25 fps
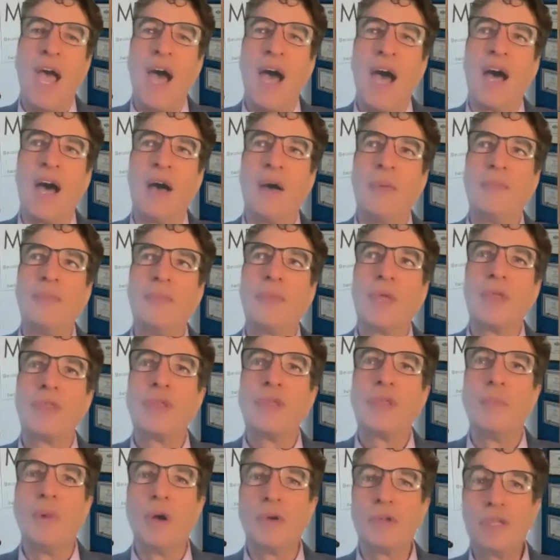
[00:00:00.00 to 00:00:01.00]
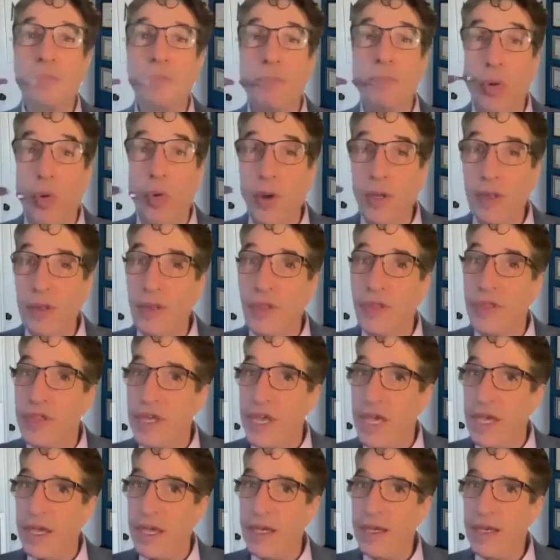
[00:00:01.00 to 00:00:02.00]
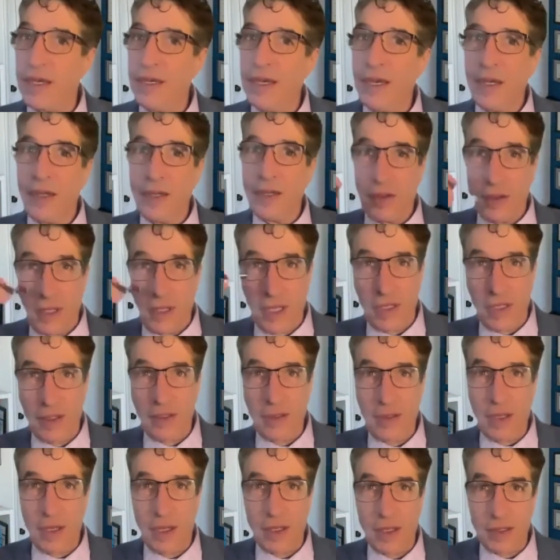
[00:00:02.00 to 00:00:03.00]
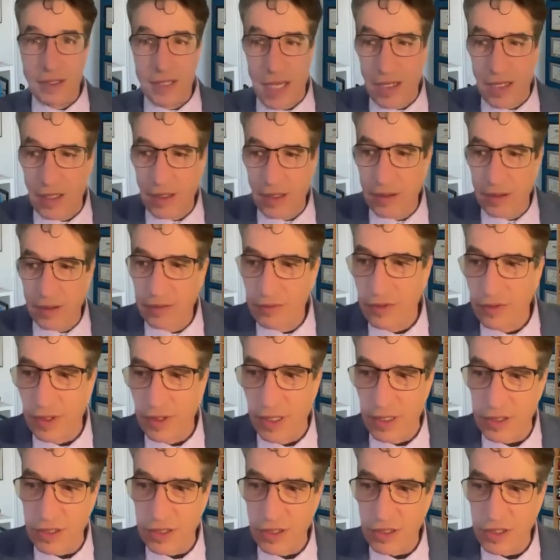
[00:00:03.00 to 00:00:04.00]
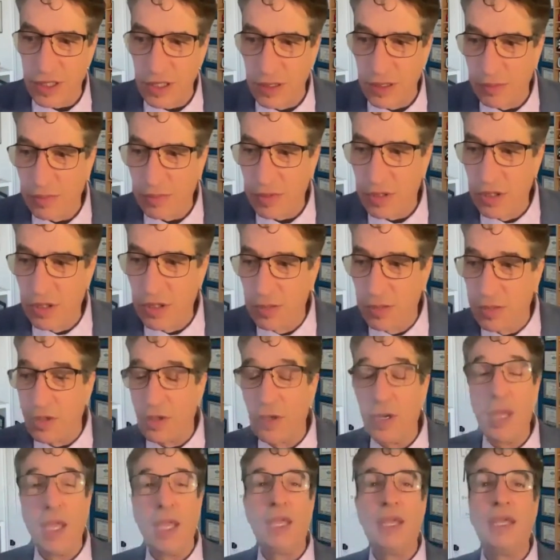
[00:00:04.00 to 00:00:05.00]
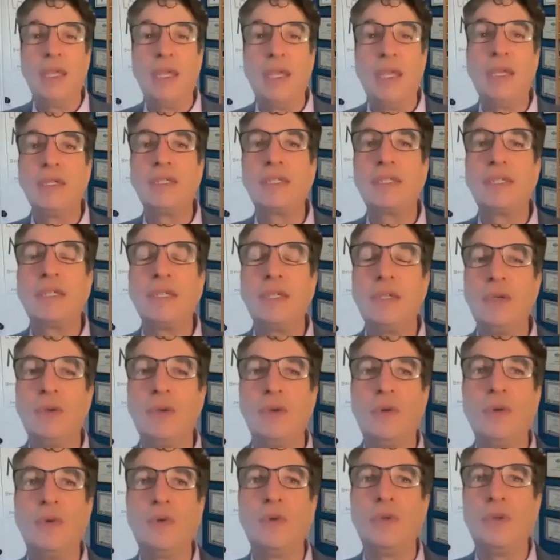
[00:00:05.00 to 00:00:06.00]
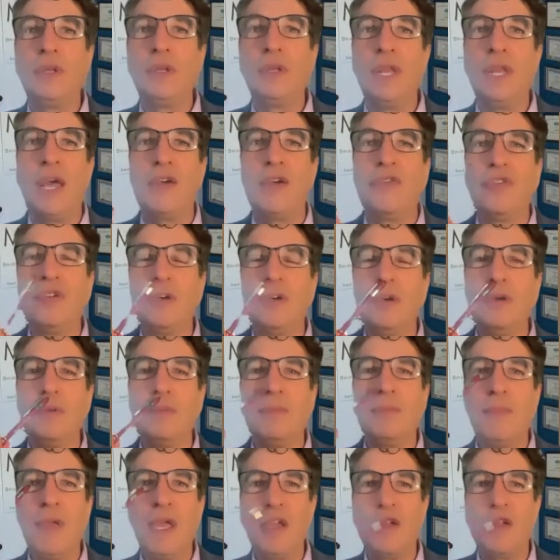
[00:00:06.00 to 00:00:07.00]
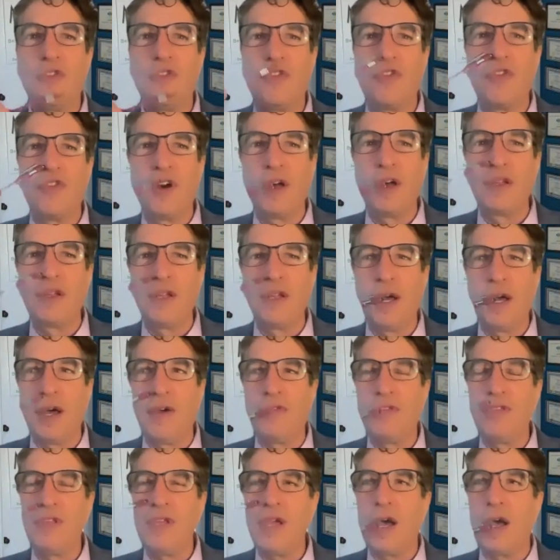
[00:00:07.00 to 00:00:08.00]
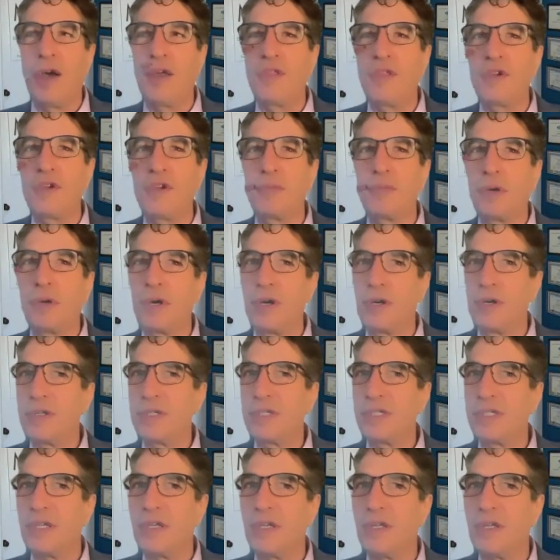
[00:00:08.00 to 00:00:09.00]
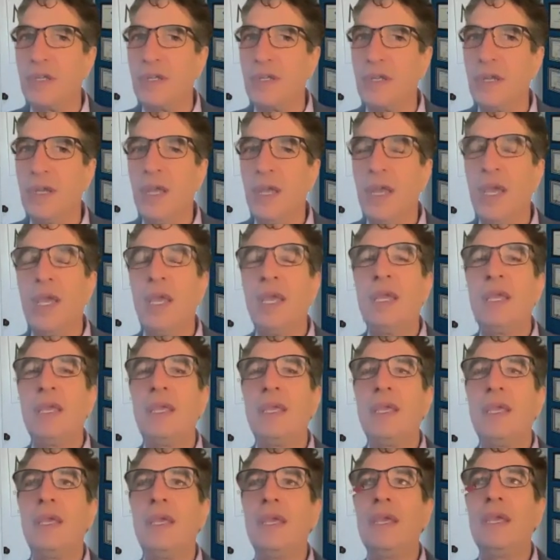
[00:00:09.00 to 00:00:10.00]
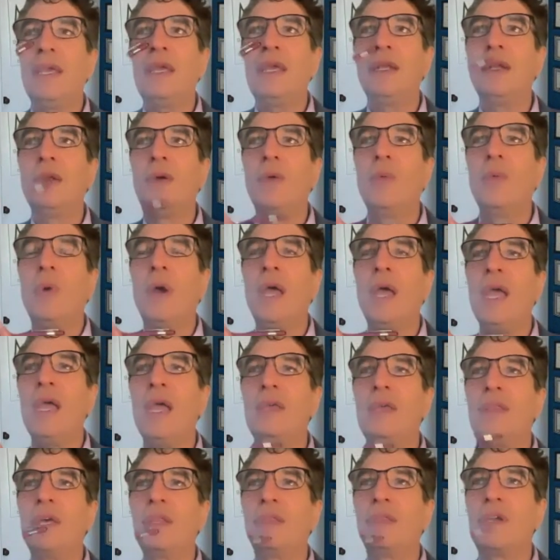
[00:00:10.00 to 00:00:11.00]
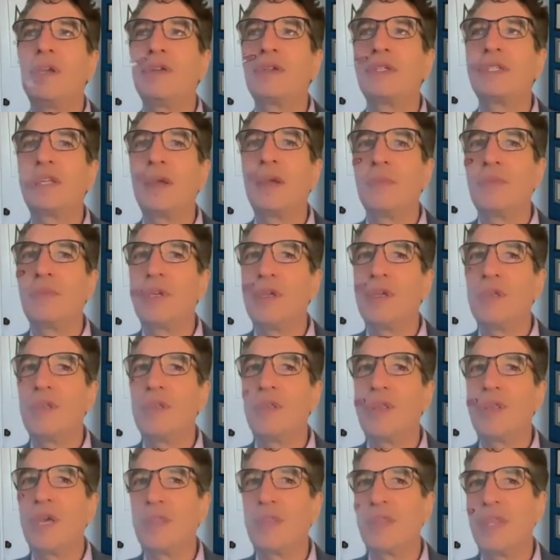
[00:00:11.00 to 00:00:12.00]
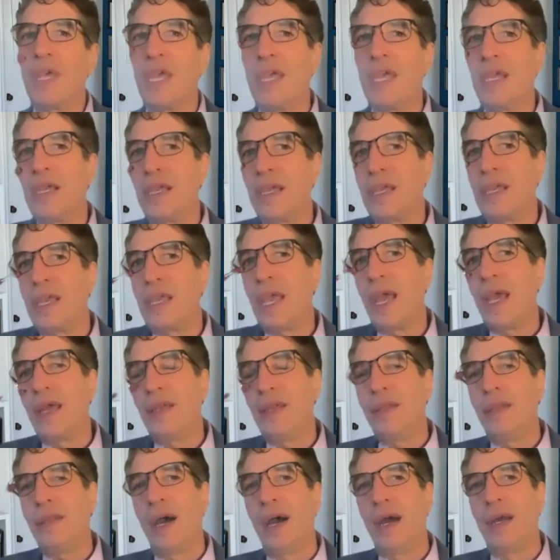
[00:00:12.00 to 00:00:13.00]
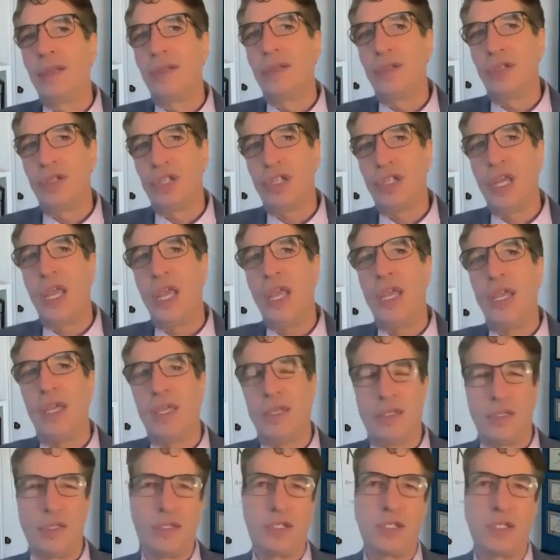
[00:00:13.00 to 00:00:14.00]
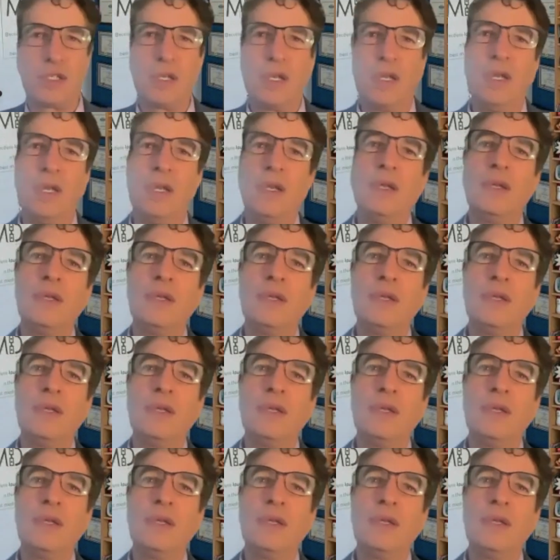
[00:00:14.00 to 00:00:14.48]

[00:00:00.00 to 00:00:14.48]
The most important thing in a dating relationship humor is to never make fun of the other person in a way that there's something that they cannot change,